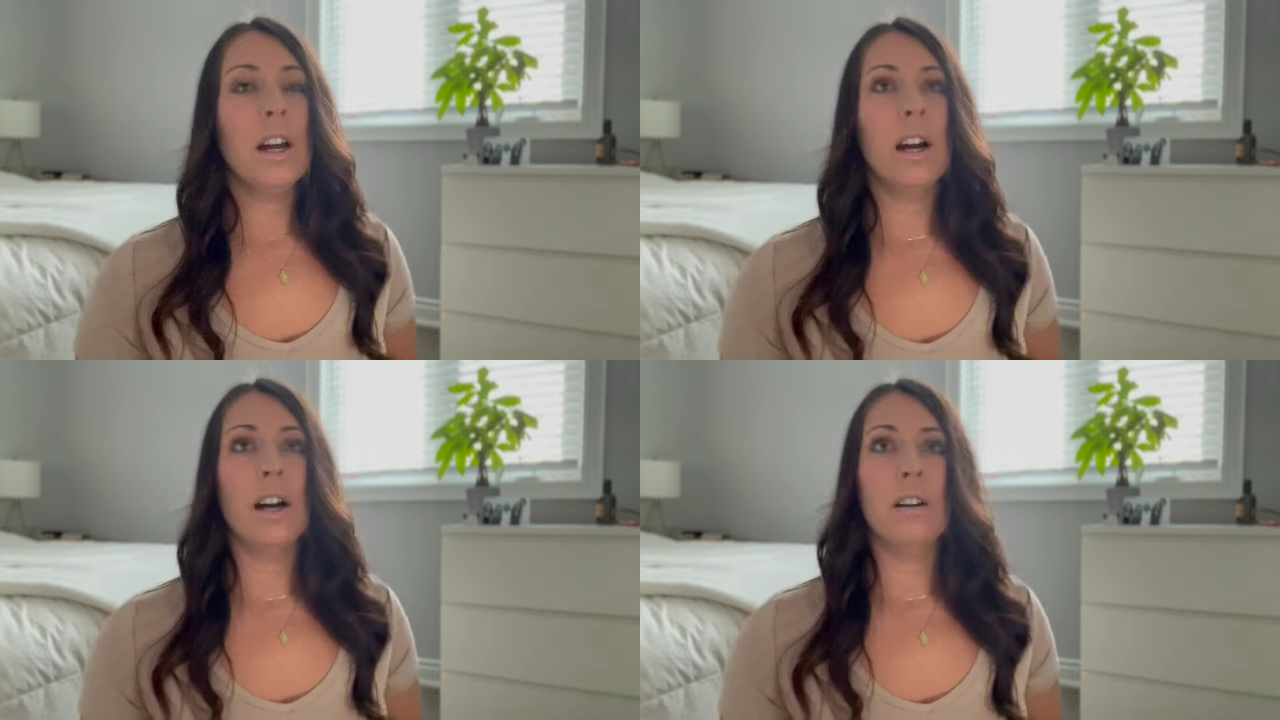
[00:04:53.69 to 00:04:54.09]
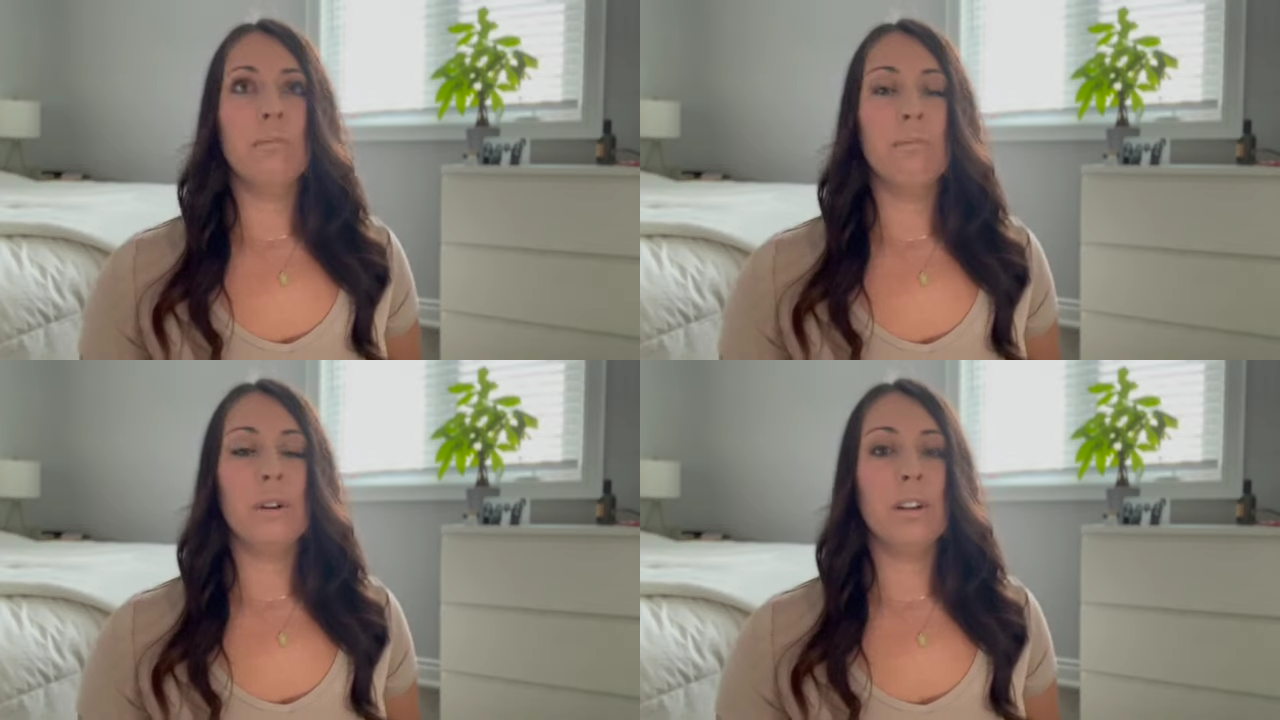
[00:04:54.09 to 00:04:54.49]

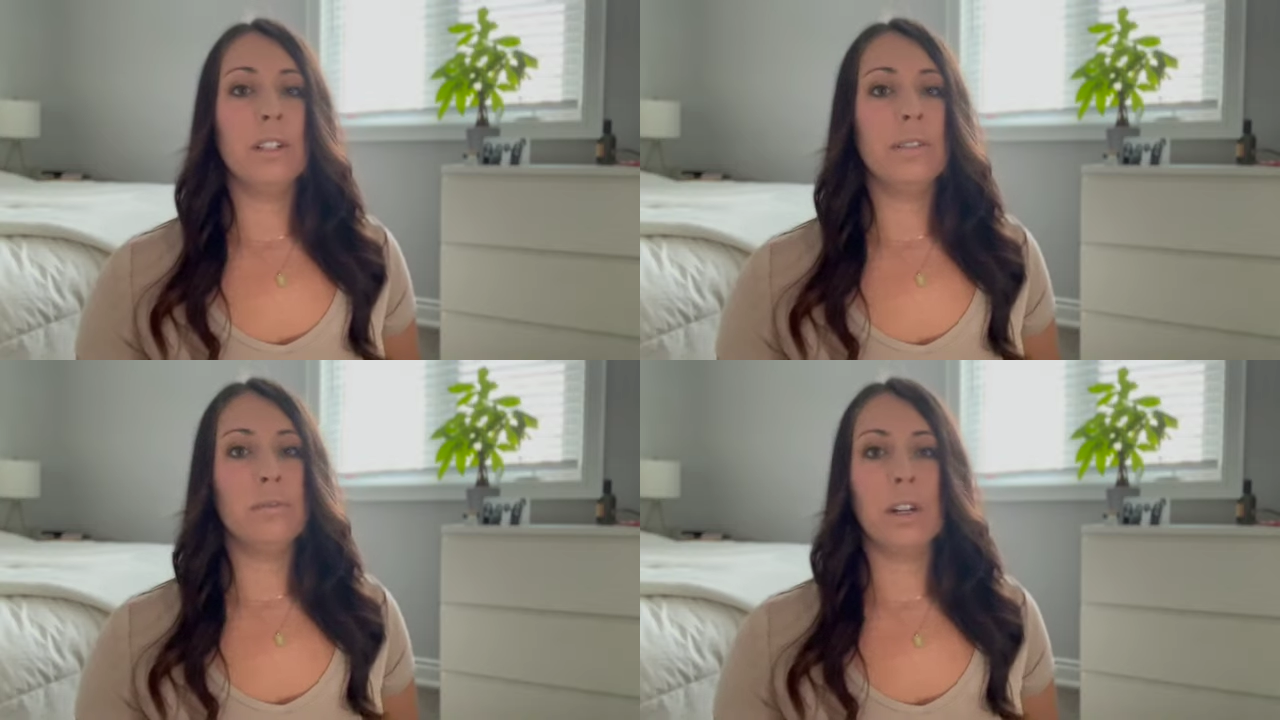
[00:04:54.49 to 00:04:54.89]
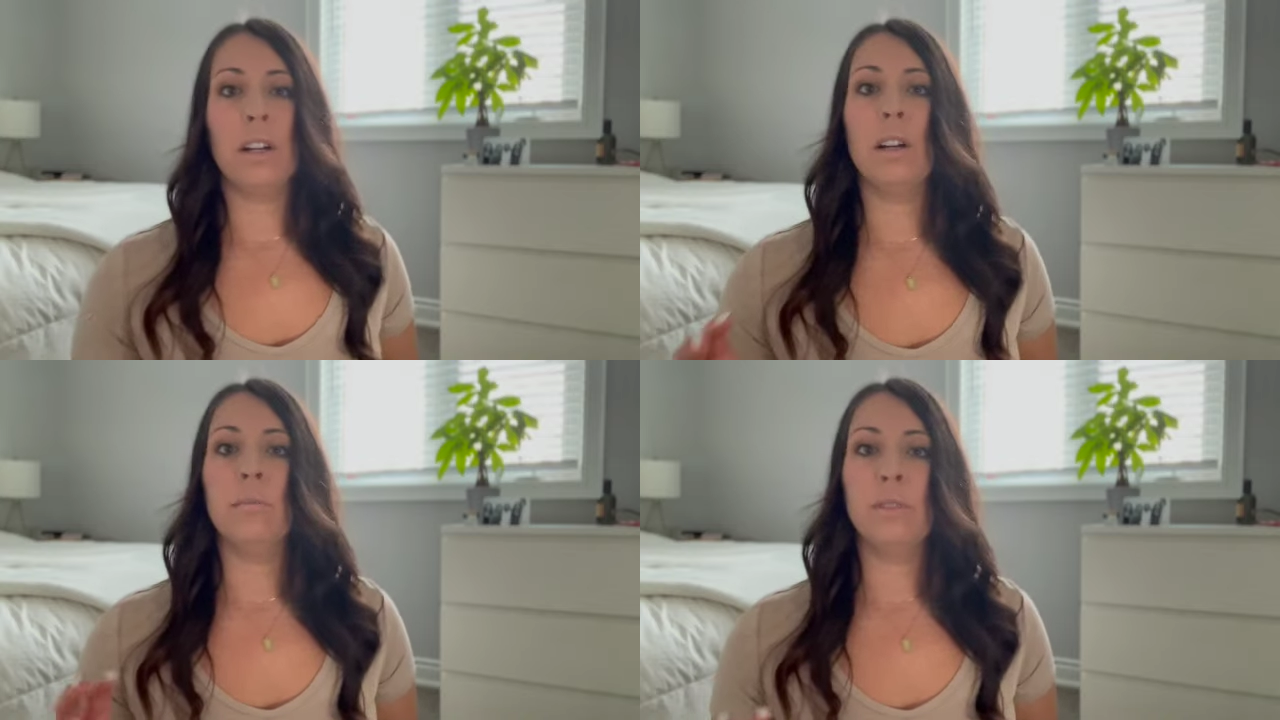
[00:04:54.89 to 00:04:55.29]
But when it
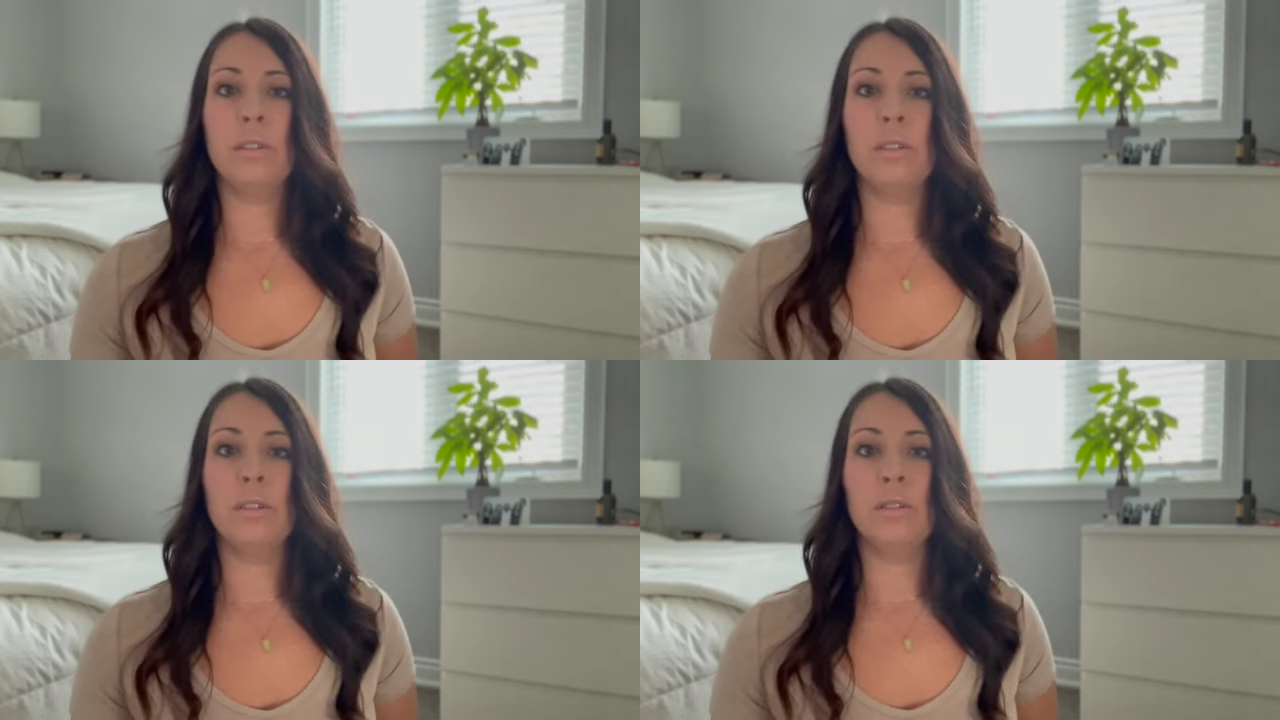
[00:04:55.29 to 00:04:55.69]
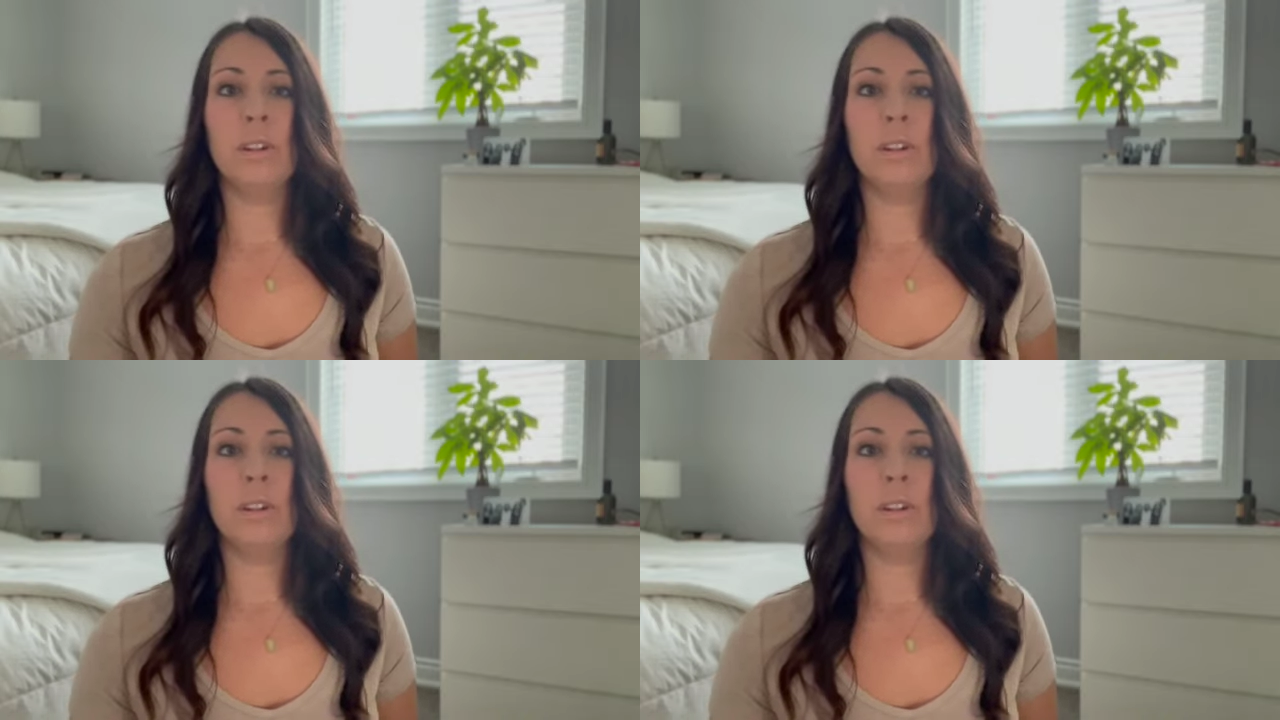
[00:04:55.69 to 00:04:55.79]
comes to